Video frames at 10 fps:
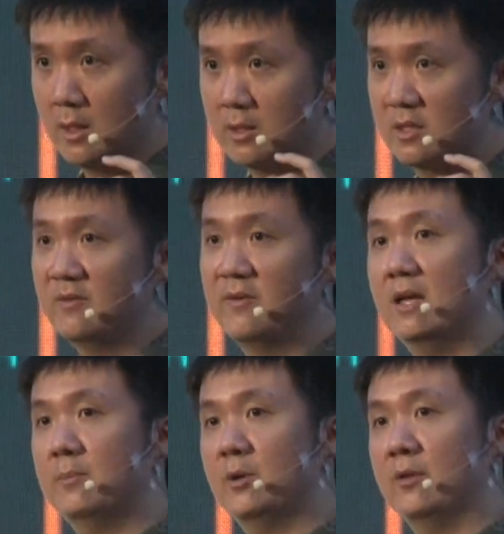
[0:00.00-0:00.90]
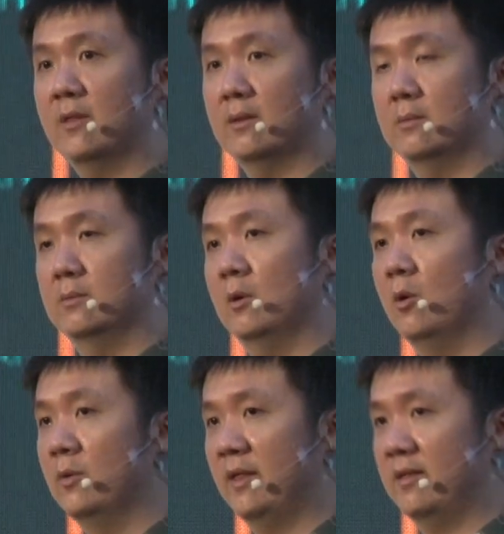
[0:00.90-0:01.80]
The developers
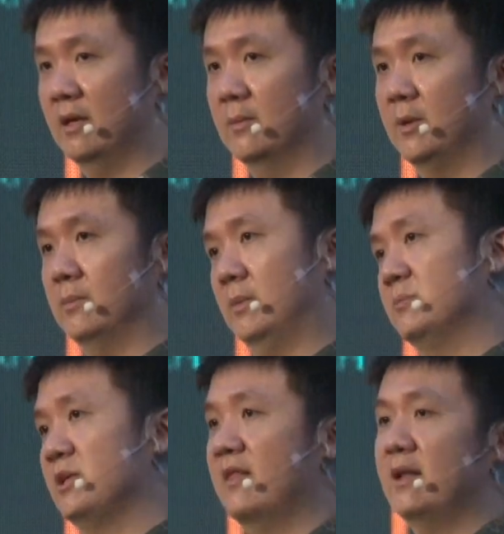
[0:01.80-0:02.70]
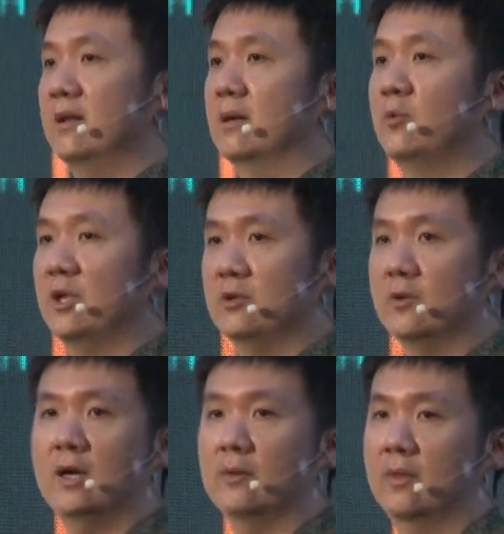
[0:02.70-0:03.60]
always think about, I'm just selling a brand new
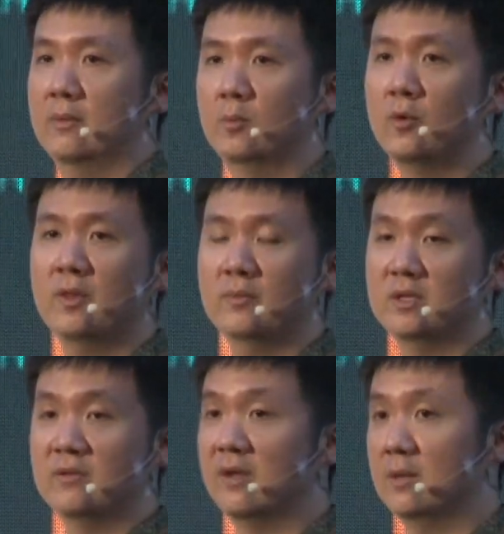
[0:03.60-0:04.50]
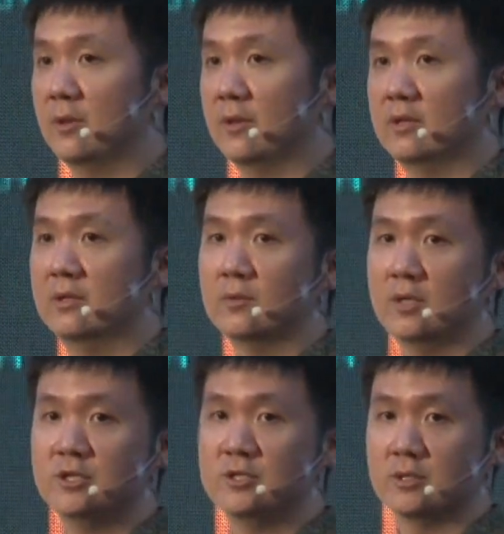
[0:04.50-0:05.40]
house. Most of the developers in
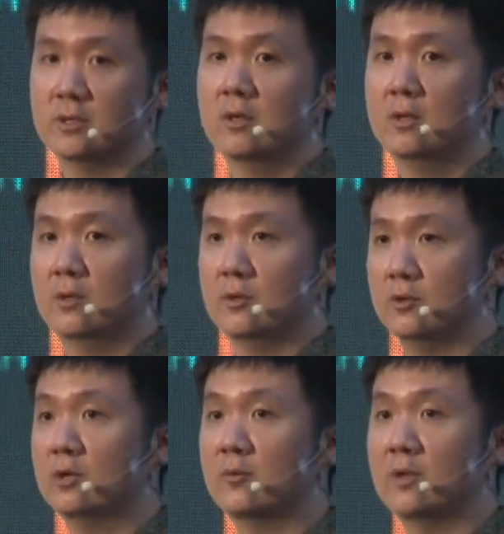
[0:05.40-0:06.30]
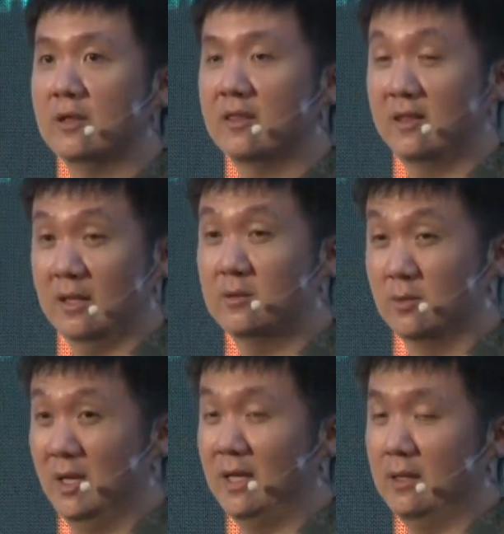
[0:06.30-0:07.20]
Indonesia do not really think
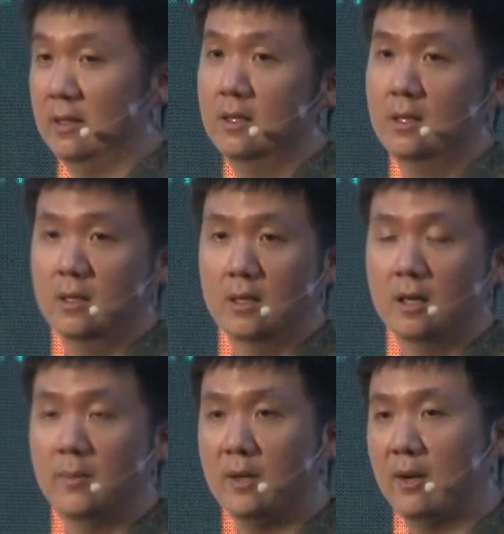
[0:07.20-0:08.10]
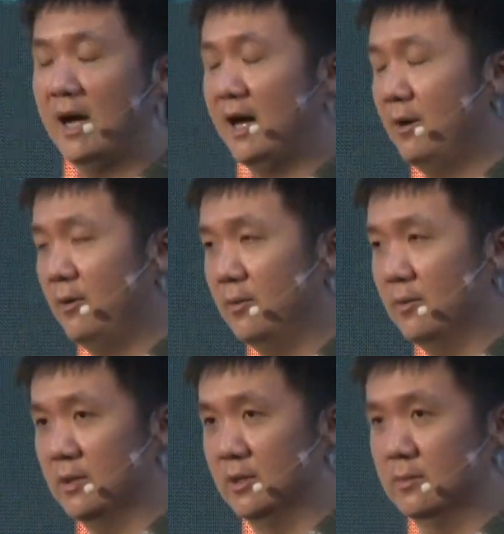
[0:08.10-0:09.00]
today about how
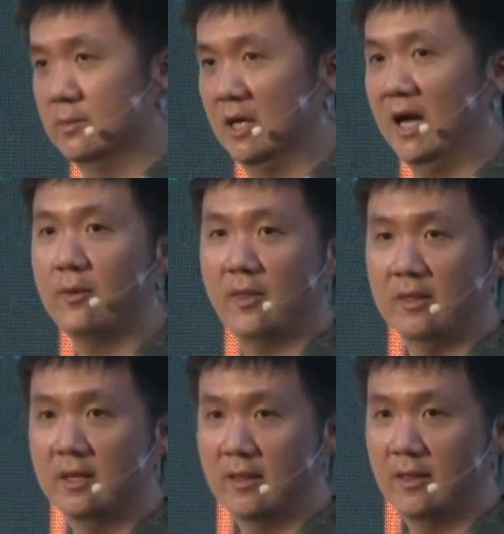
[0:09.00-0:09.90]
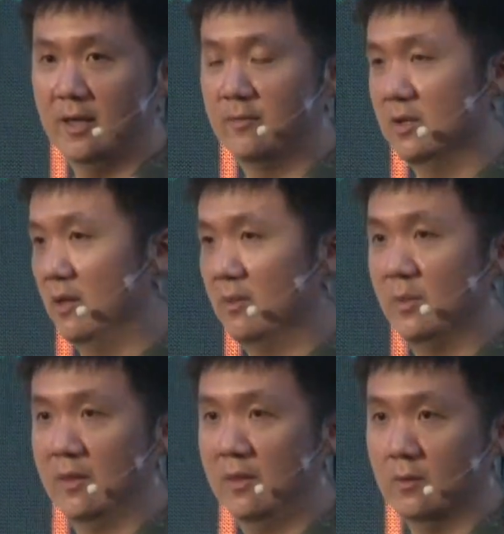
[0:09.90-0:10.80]
the house does after it's
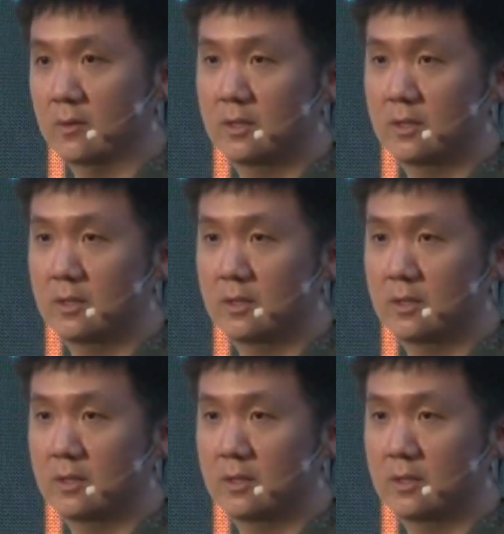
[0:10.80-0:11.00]
being sold.